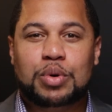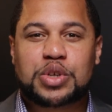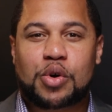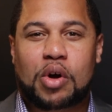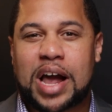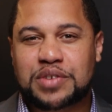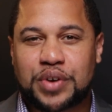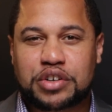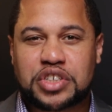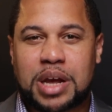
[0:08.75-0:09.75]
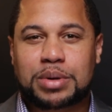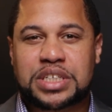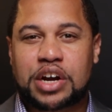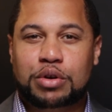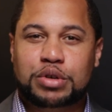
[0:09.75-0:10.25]
what's going on, guys? Victor Chambers
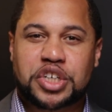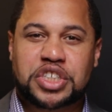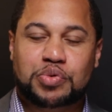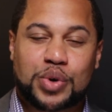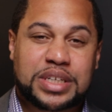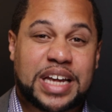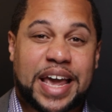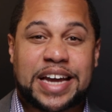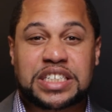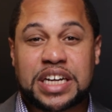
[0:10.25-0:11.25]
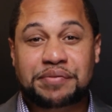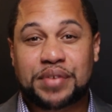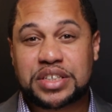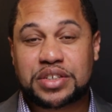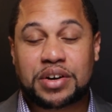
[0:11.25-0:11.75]
here, New Jersey real estate agent,
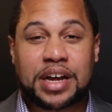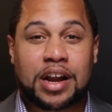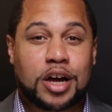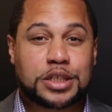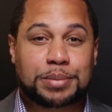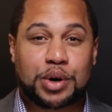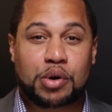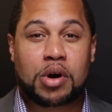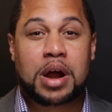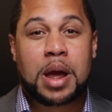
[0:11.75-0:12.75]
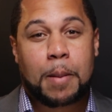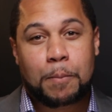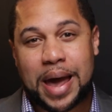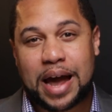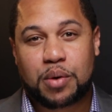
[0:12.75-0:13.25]
investor, and entrepreneur,
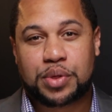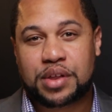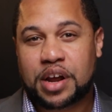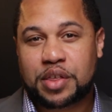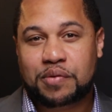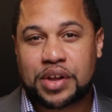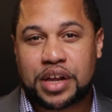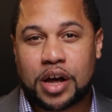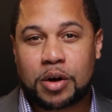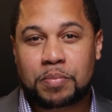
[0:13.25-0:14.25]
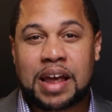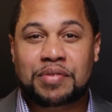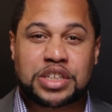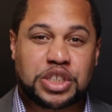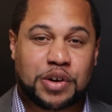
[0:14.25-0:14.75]
back with another video. If
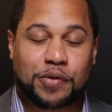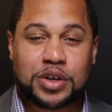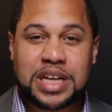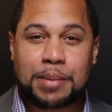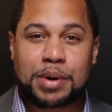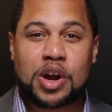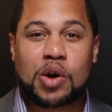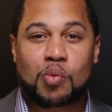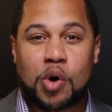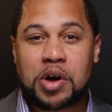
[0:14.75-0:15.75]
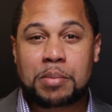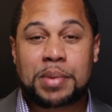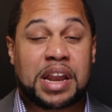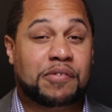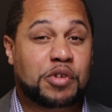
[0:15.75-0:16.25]
this is your first time here, welcome.
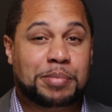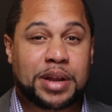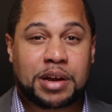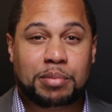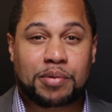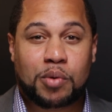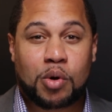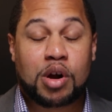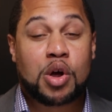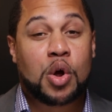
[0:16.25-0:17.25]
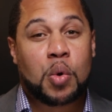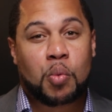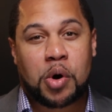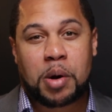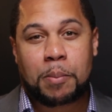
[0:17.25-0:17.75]
And if you've been here before,
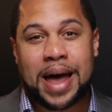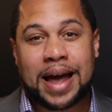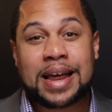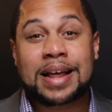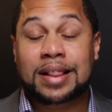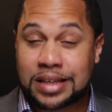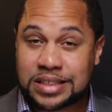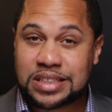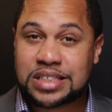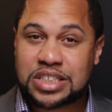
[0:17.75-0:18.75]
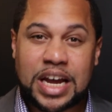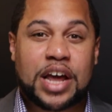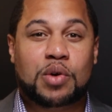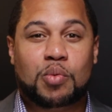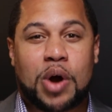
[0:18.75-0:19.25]
welcome back. This is the
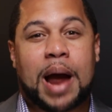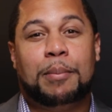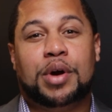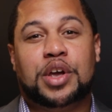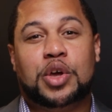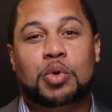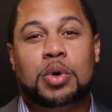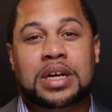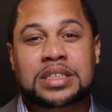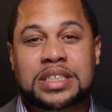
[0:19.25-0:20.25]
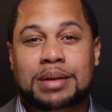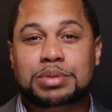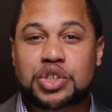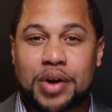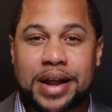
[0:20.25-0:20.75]
channel where I bring you tips,
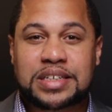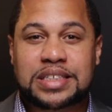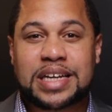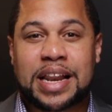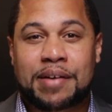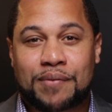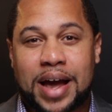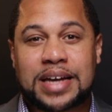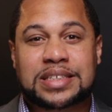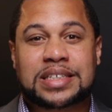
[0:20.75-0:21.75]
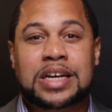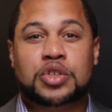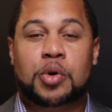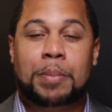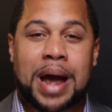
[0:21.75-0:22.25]
strategies, and advice
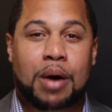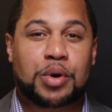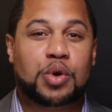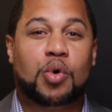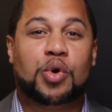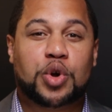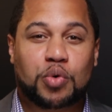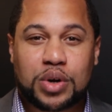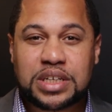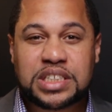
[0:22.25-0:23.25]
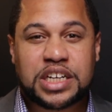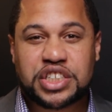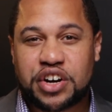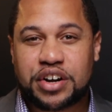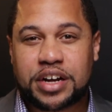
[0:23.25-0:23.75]
to empower you on your real estate
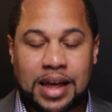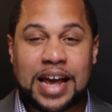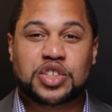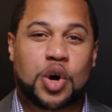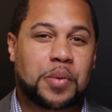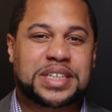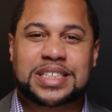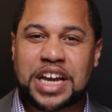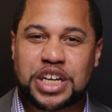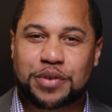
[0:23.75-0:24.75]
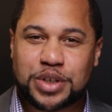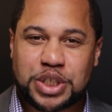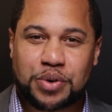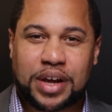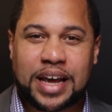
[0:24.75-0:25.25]
journey. As always, thank you for
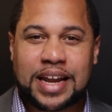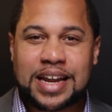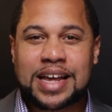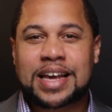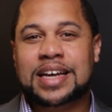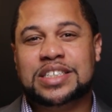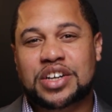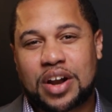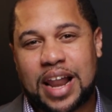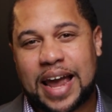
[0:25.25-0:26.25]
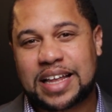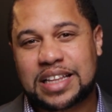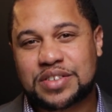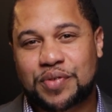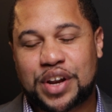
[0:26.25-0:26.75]
tuning in. Consider liking
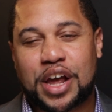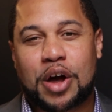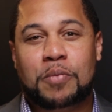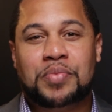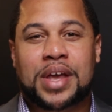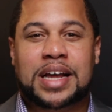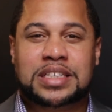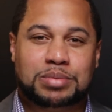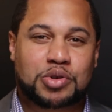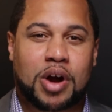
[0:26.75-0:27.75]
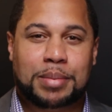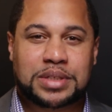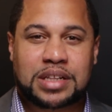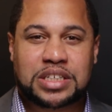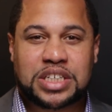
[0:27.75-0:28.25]
this video and subscribing
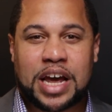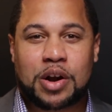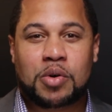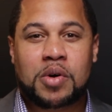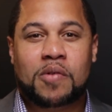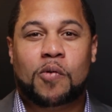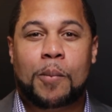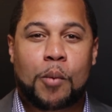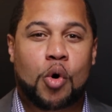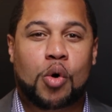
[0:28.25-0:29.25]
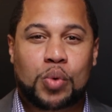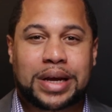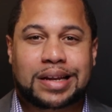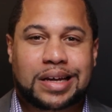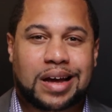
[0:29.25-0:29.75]
to the channel for more
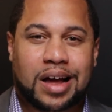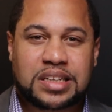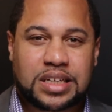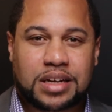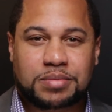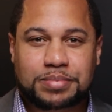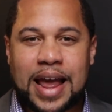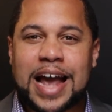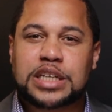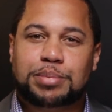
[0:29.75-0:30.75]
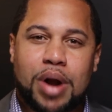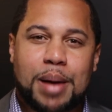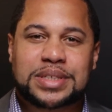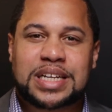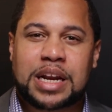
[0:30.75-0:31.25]
weekly content. As
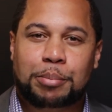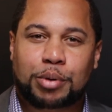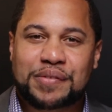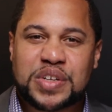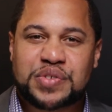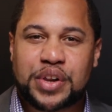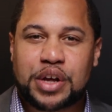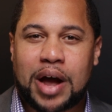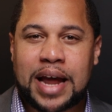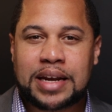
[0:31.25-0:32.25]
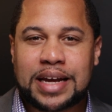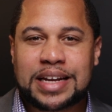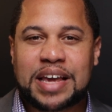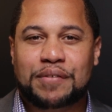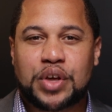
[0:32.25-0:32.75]
promised in a previous video I did,
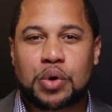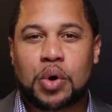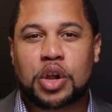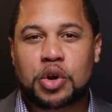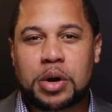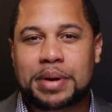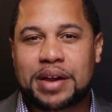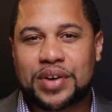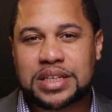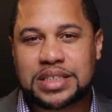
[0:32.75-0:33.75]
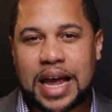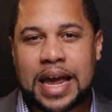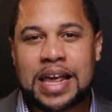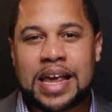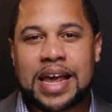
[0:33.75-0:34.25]
giving you a little bit of insight
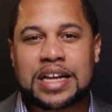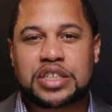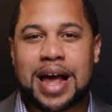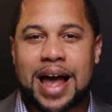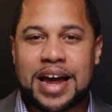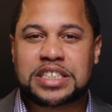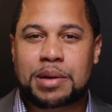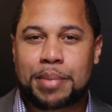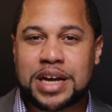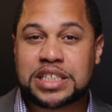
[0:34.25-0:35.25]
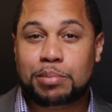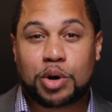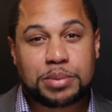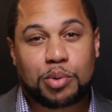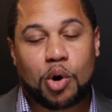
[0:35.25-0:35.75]
into highest and best
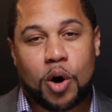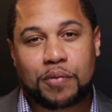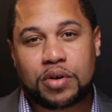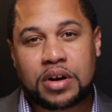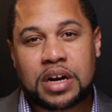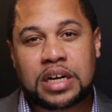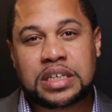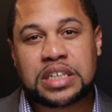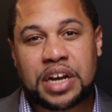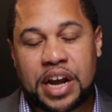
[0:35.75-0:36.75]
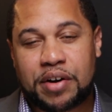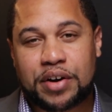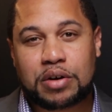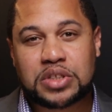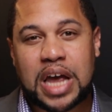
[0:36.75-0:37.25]
multiple offer
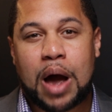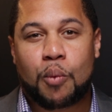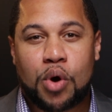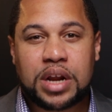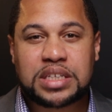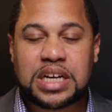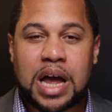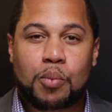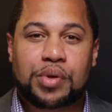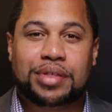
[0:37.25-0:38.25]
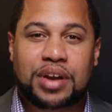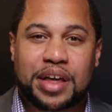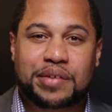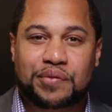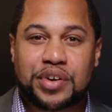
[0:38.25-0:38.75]
scenarios, I wanted to come with
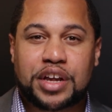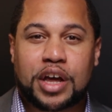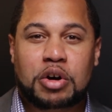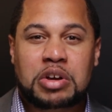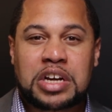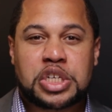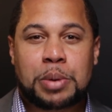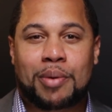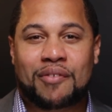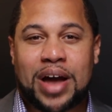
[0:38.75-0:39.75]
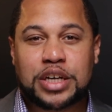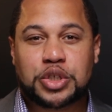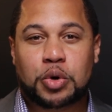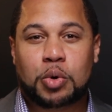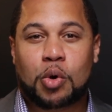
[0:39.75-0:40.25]
another video to provide
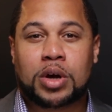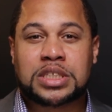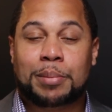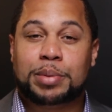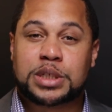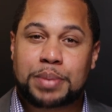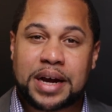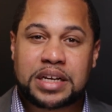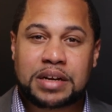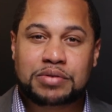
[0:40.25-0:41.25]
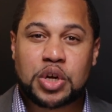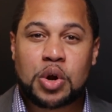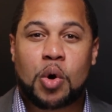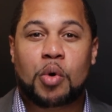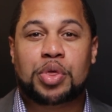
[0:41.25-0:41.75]
you some perspectives
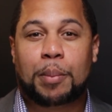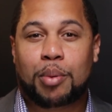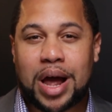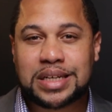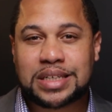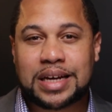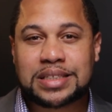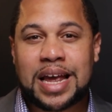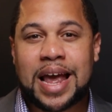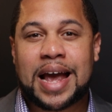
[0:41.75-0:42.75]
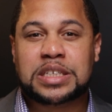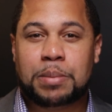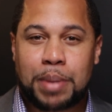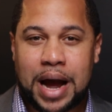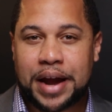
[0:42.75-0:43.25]
on the process as a
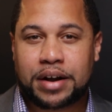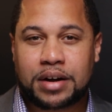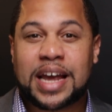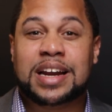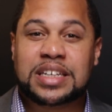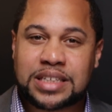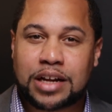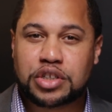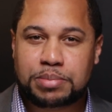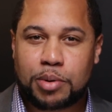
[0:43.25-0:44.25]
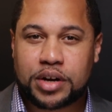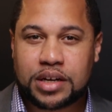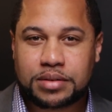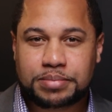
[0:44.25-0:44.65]
buyer in a seller's market.